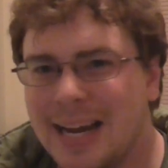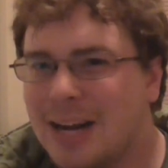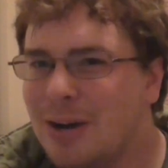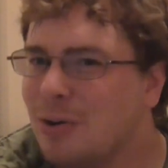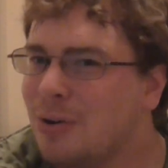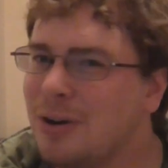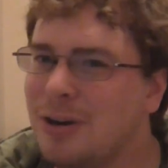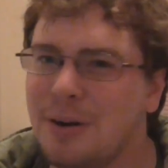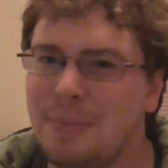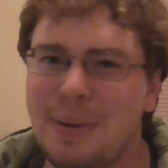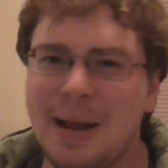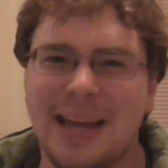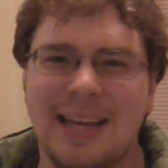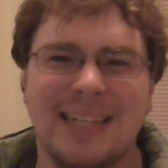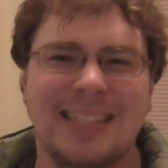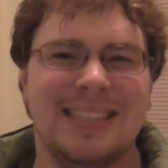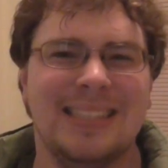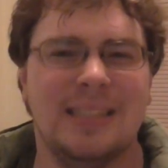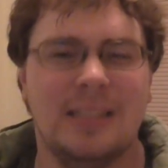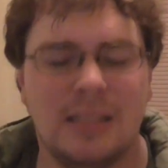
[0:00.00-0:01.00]
in order to make
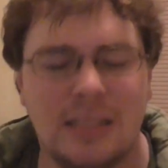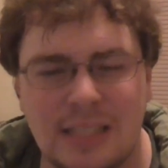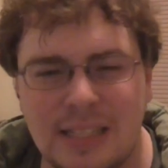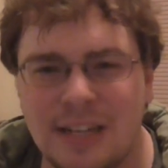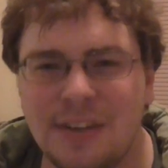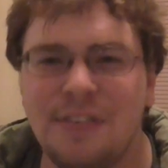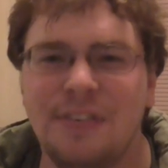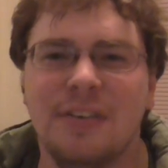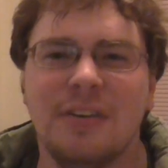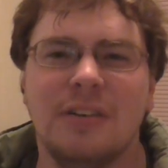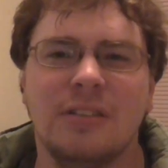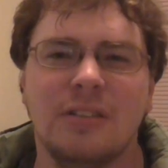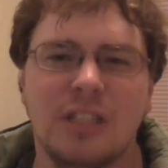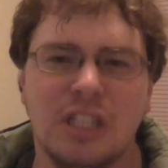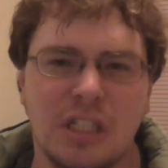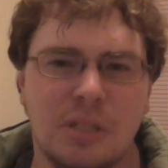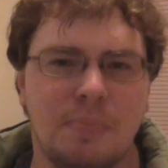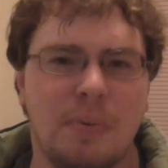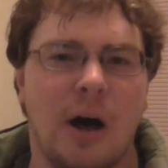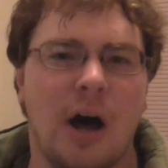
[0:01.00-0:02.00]
it as difficult
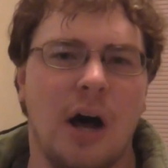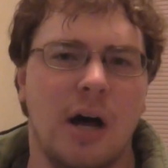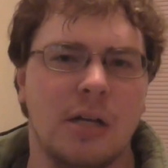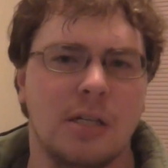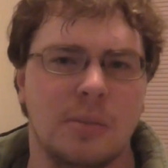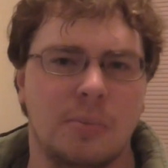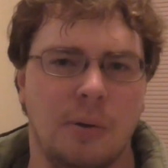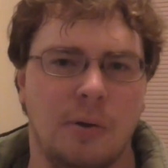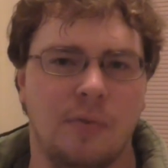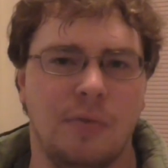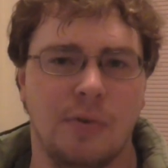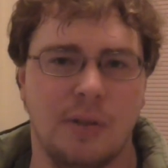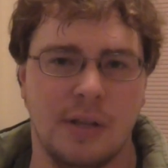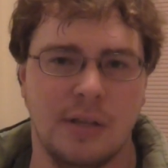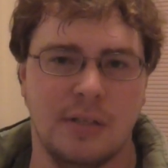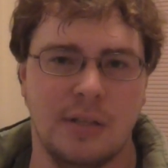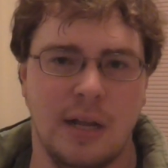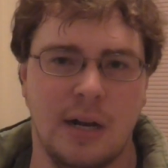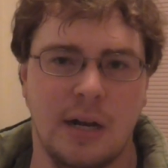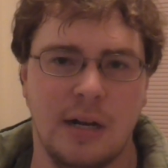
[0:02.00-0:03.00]
as possible for
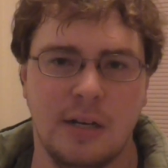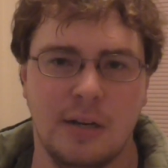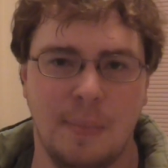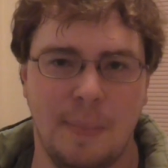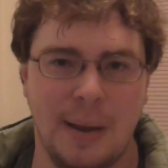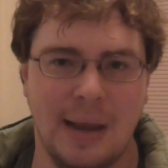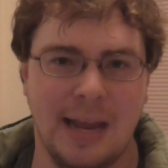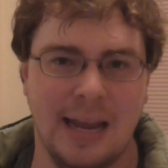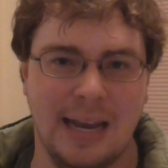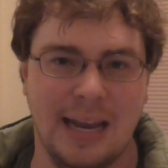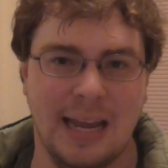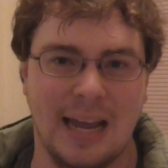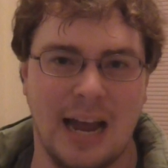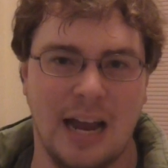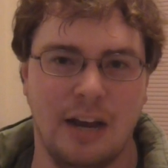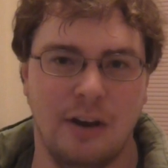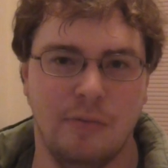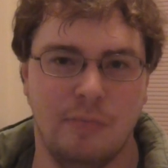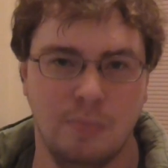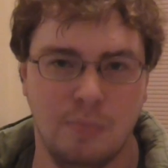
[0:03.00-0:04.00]
the Senate to make any
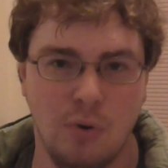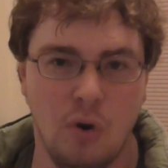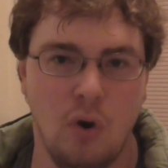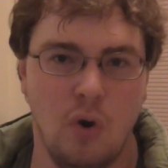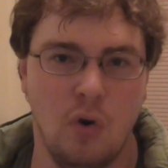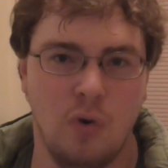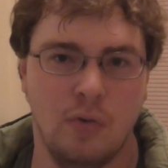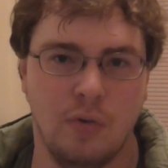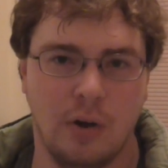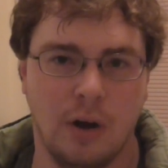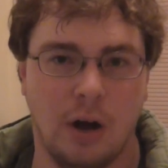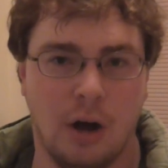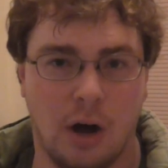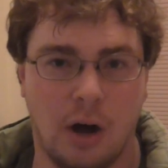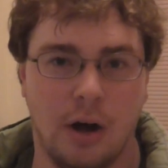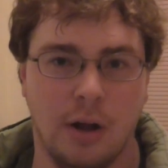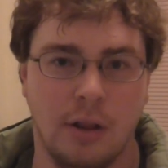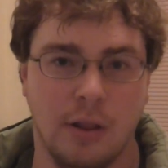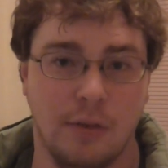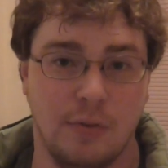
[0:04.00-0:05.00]
kind of move
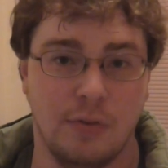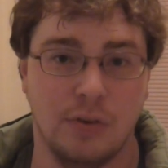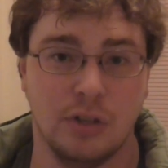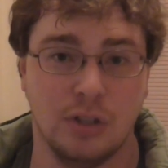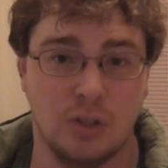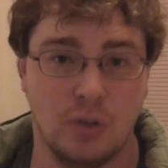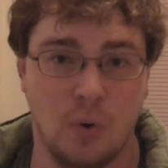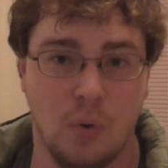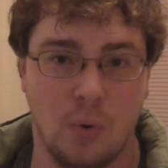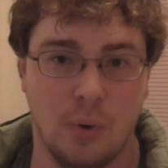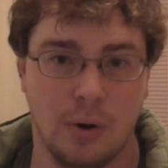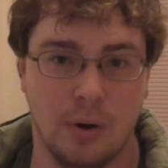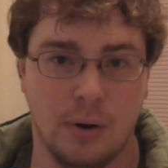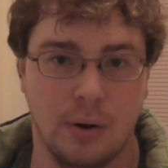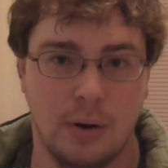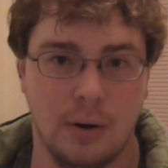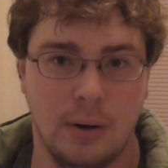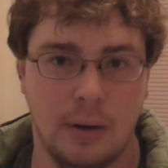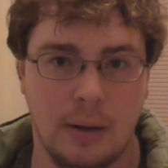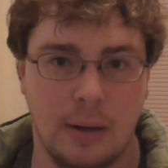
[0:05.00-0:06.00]
on the First
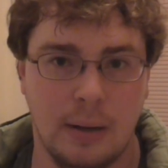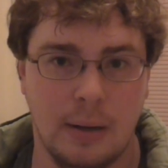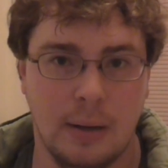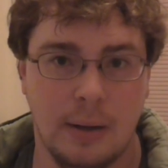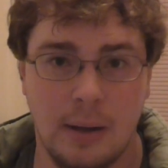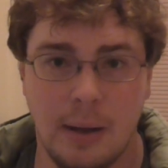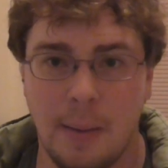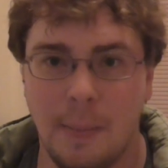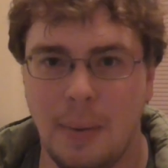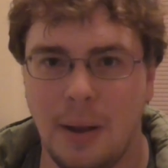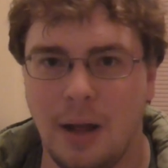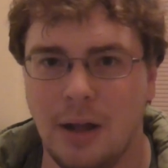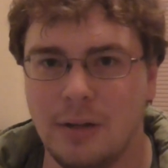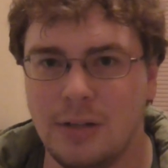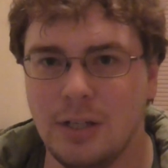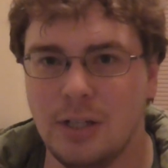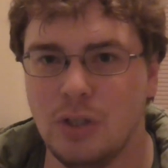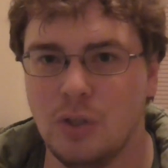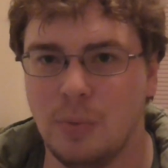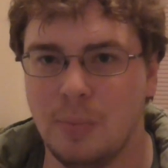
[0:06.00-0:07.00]
Order.
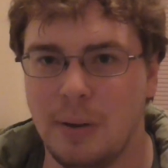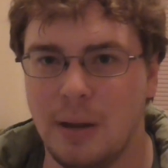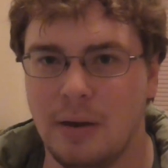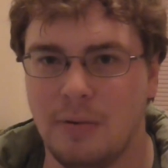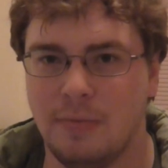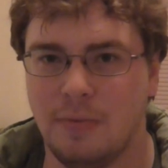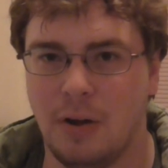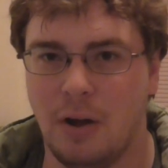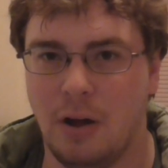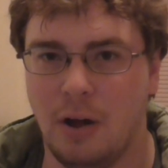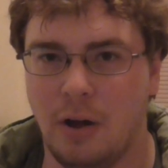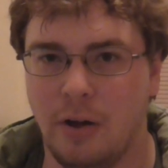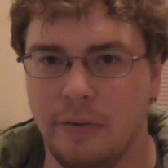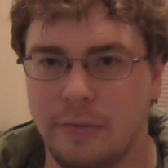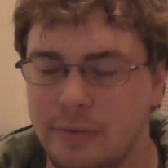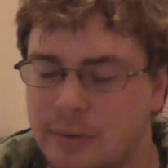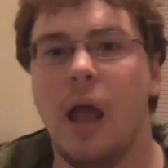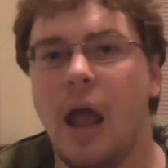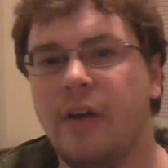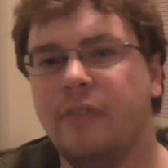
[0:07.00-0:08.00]
Politics will be
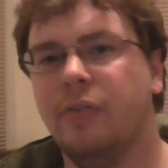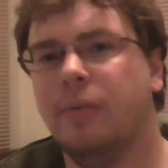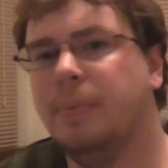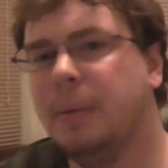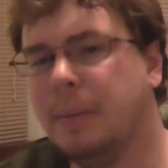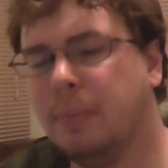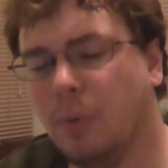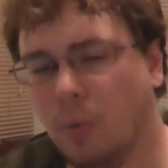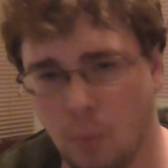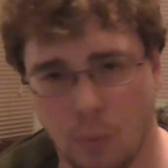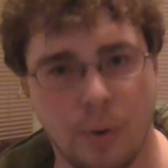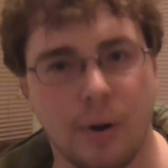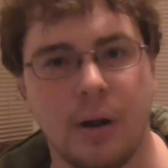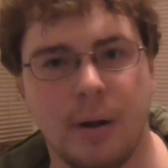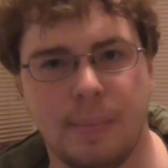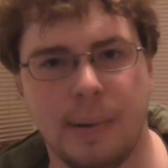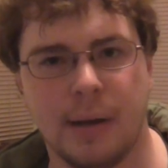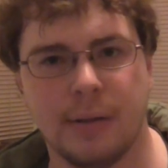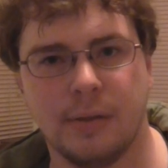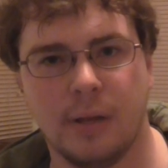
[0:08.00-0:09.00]
involved, and for people
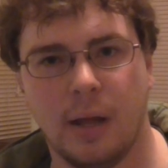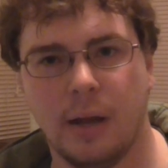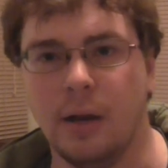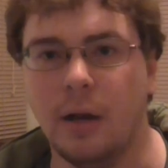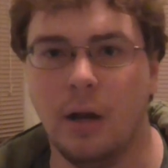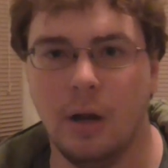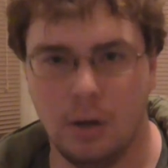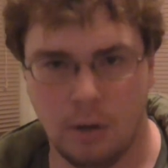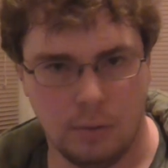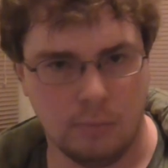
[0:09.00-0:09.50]
worried about that,